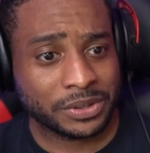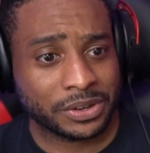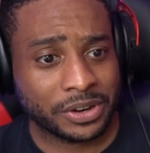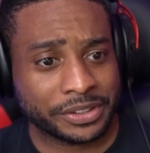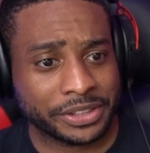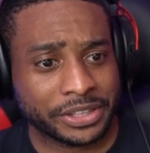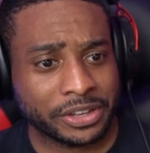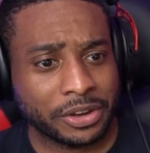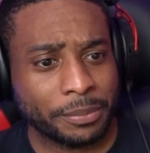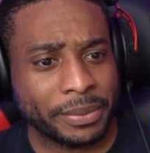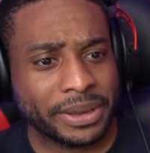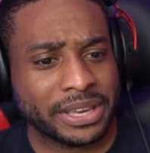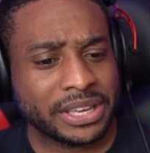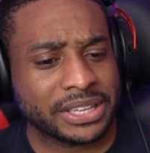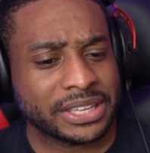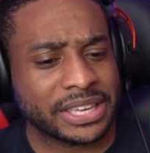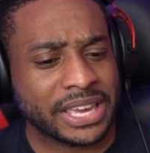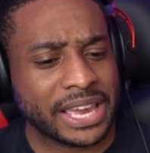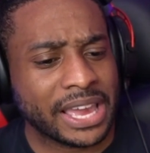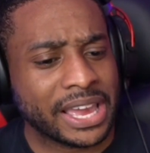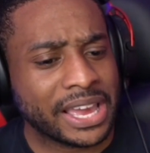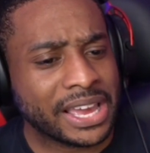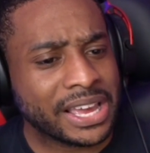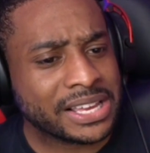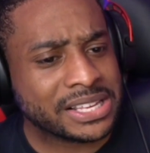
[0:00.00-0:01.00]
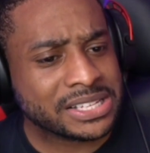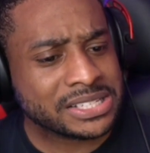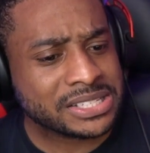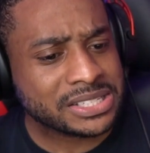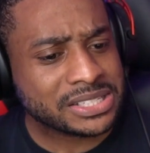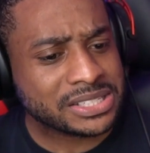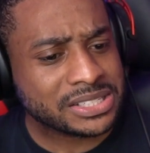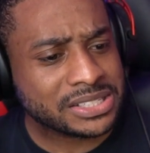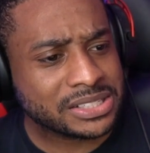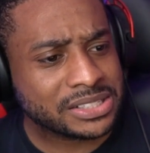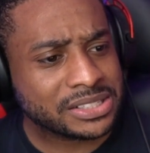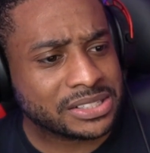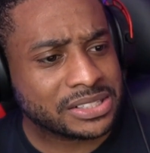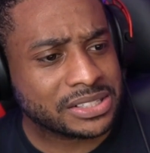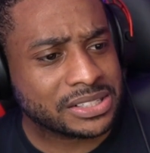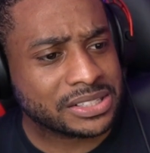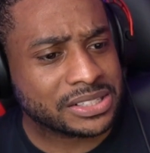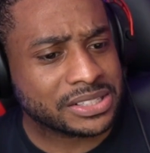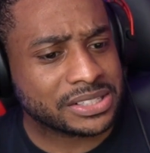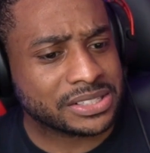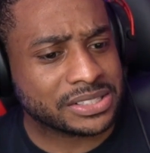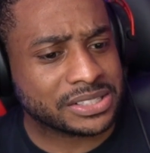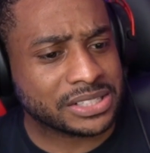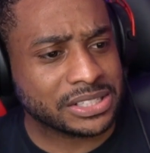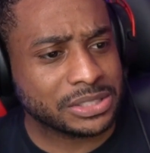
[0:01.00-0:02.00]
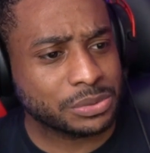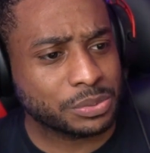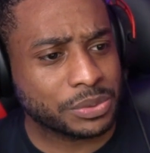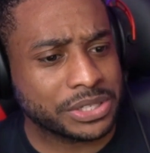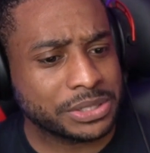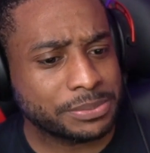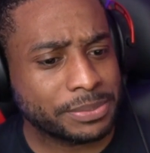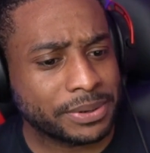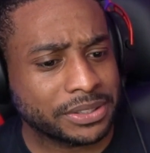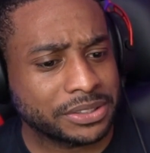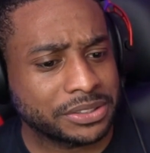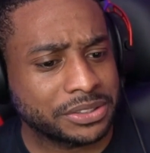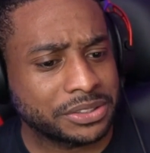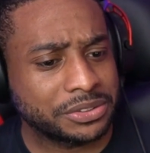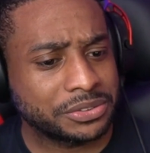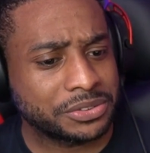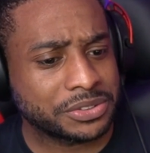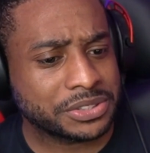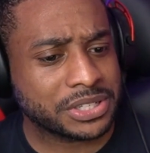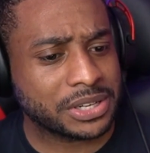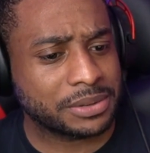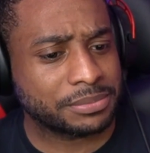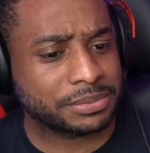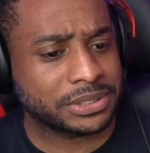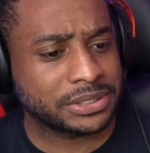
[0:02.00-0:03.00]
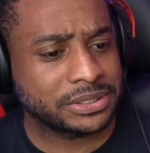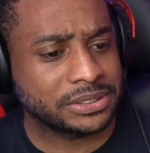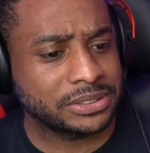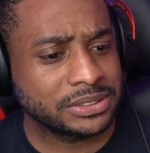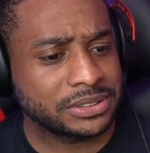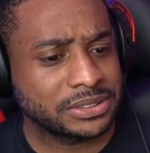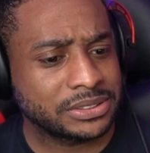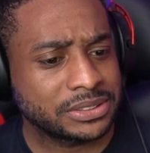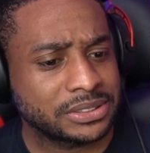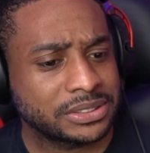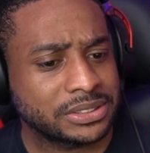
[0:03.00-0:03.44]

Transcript: Are they gonna make a gas? Is this what he about to do or something?